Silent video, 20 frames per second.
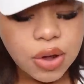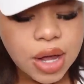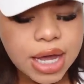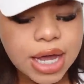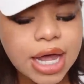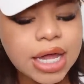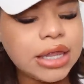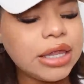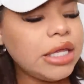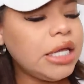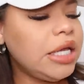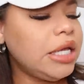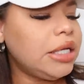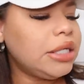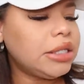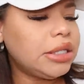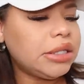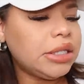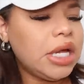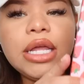I got
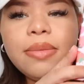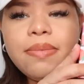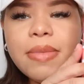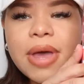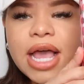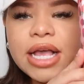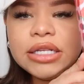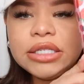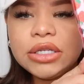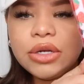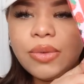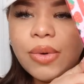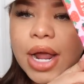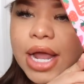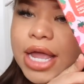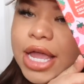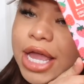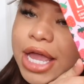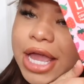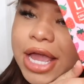these lip masks
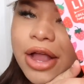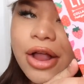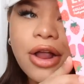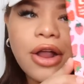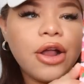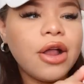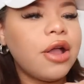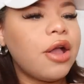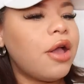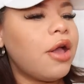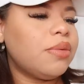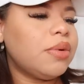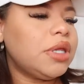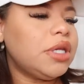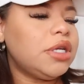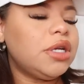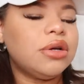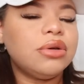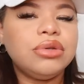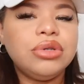right here. I
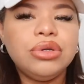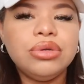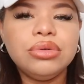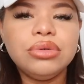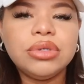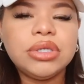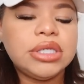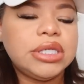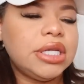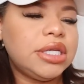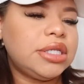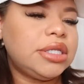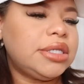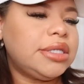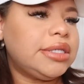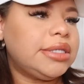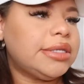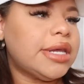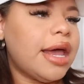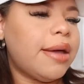really don't use
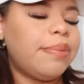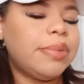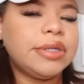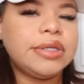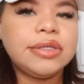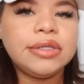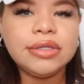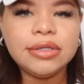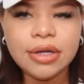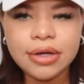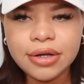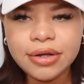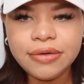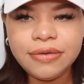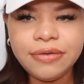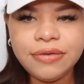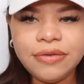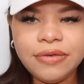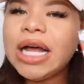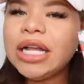this type of
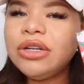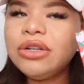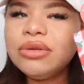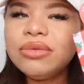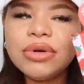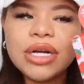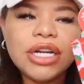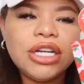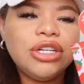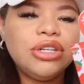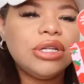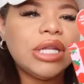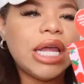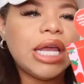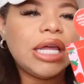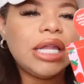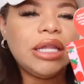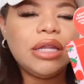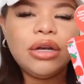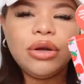stuff. I do want to do
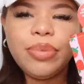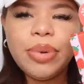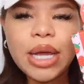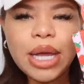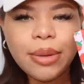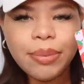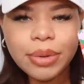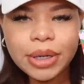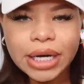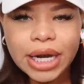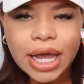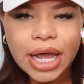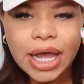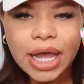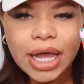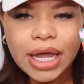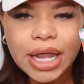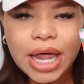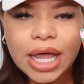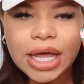like a little pamper
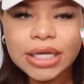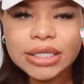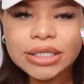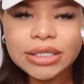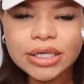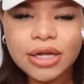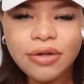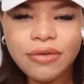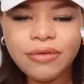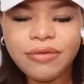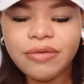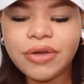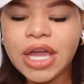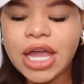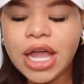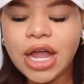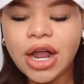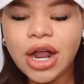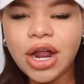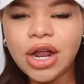day, like a
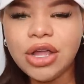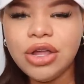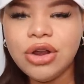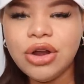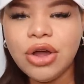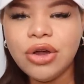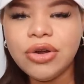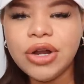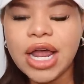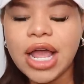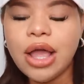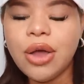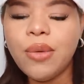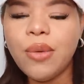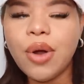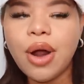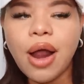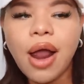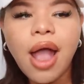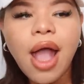self-care, you know, day
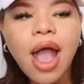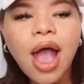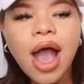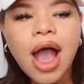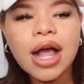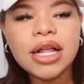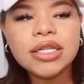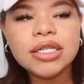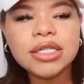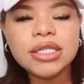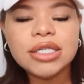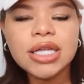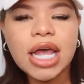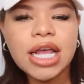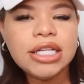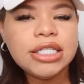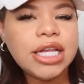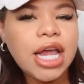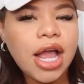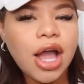where I just
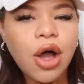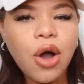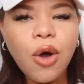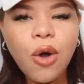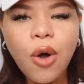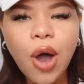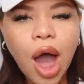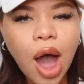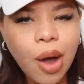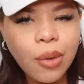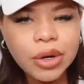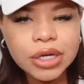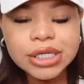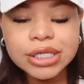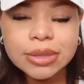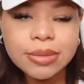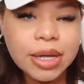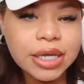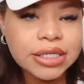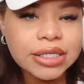like take a whole hour
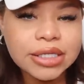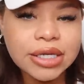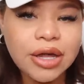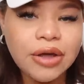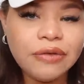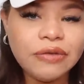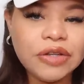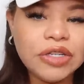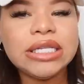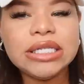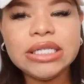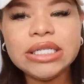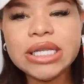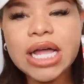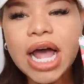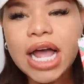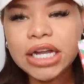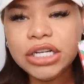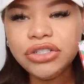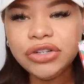to myself. This is
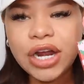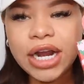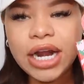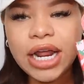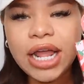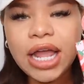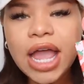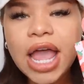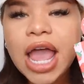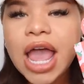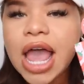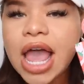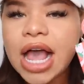hydrating.